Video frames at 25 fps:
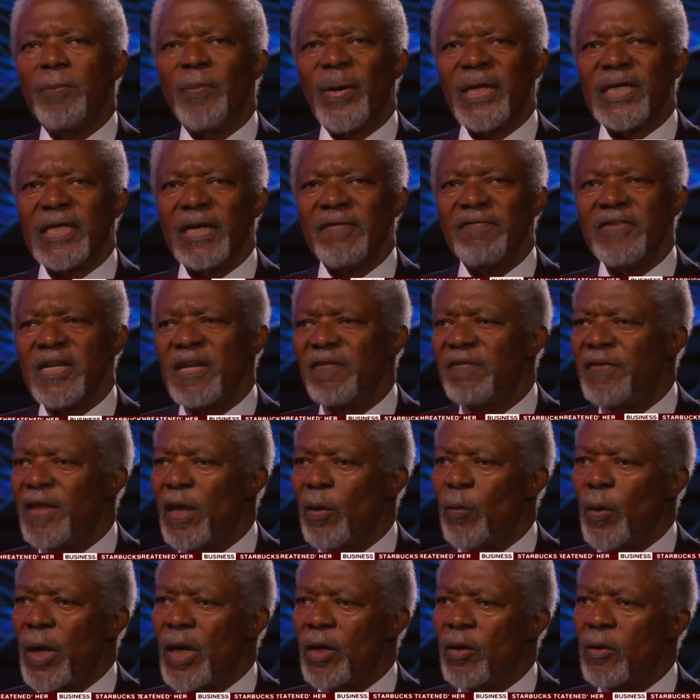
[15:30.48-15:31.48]
But even if
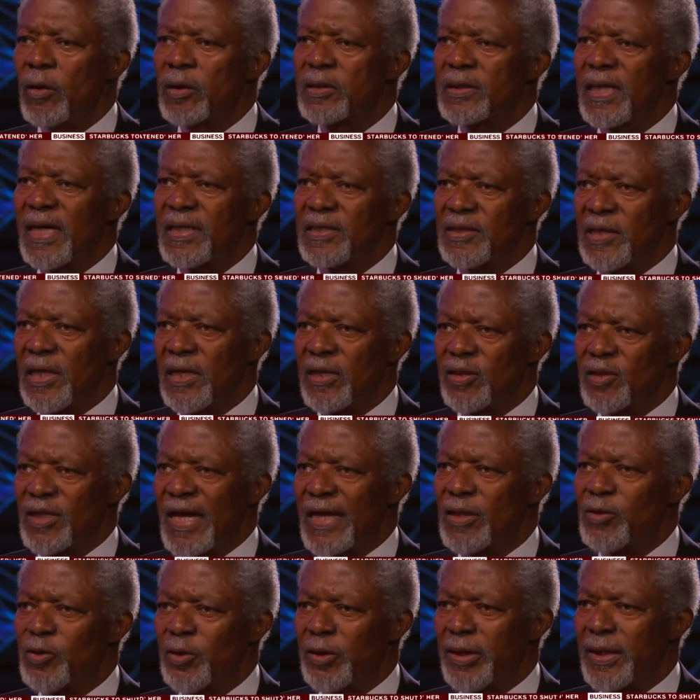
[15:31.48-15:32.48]
they were not as
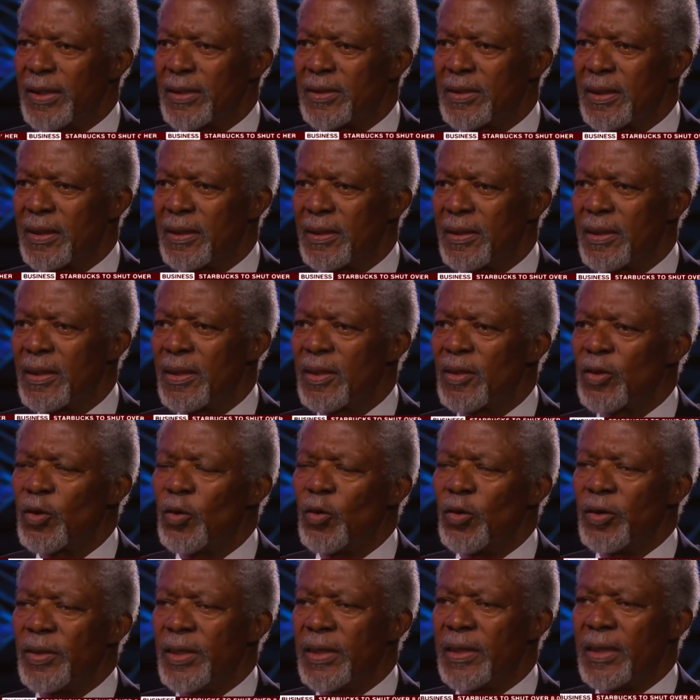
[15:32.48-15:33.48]
exaggerating,
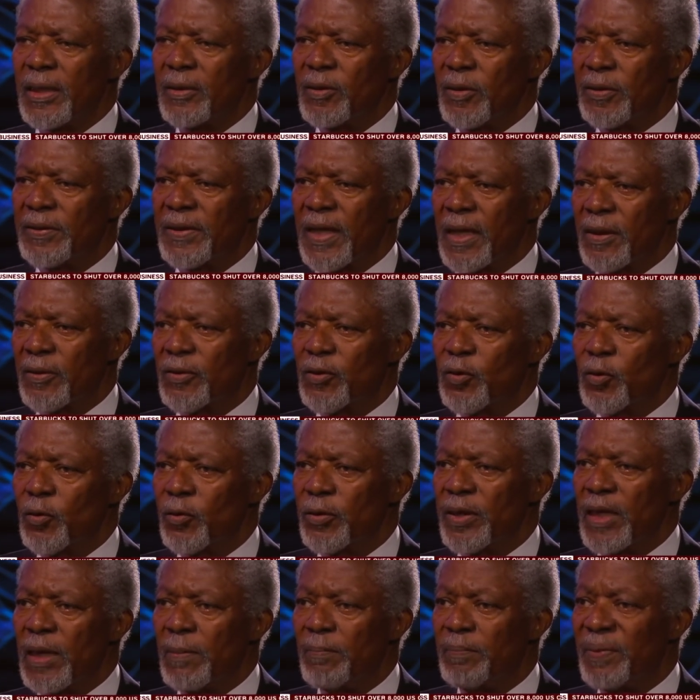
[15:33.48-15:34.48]
you needed to think
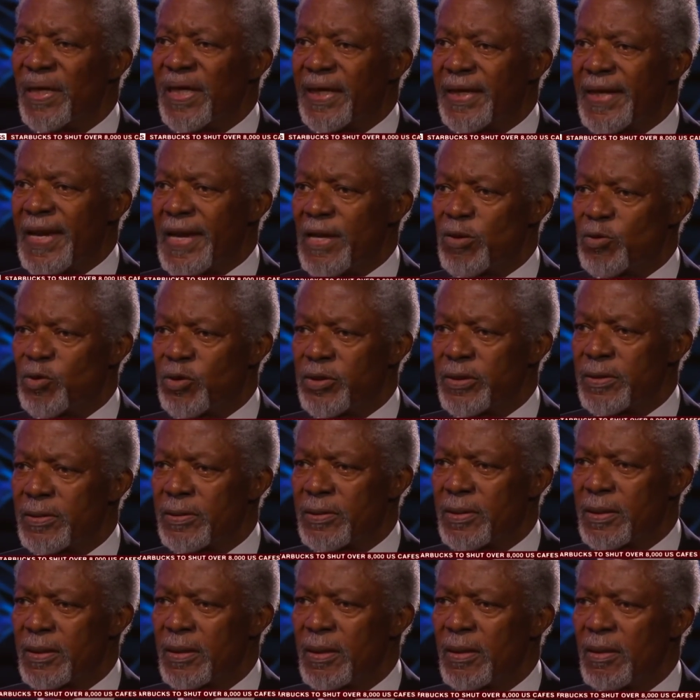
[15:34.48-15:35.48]
through the
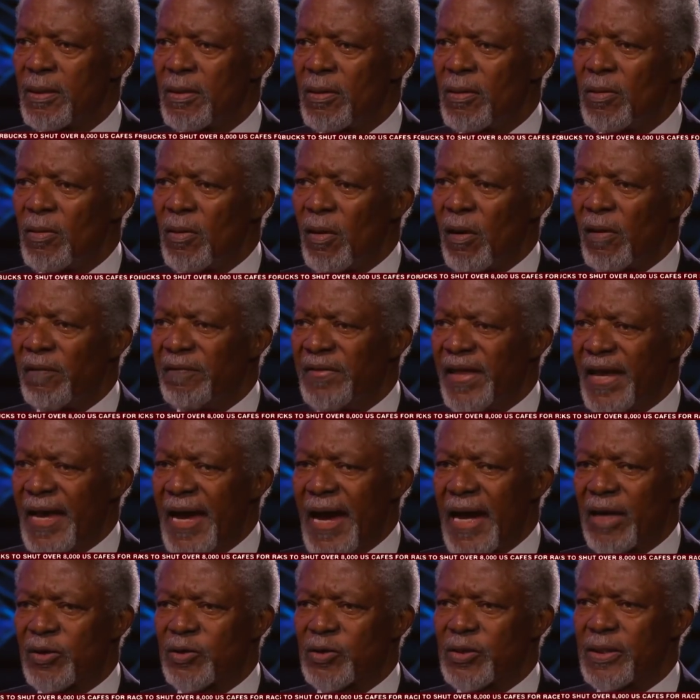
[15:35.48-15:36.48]
implications of the
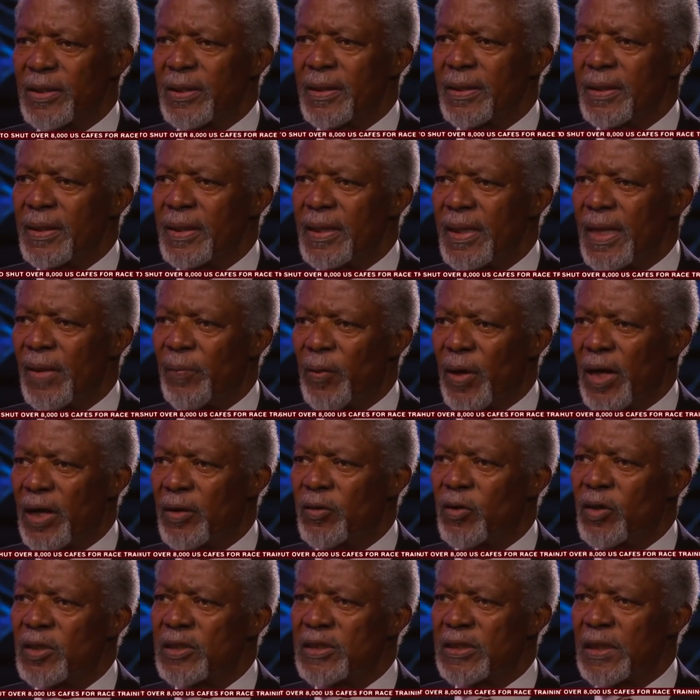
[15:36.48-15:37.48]
action they were
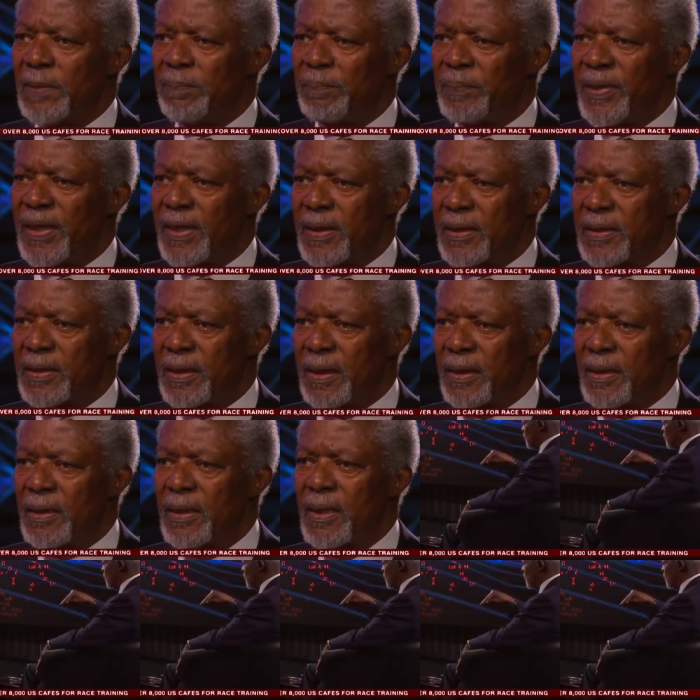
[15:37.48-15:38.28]
contemplating.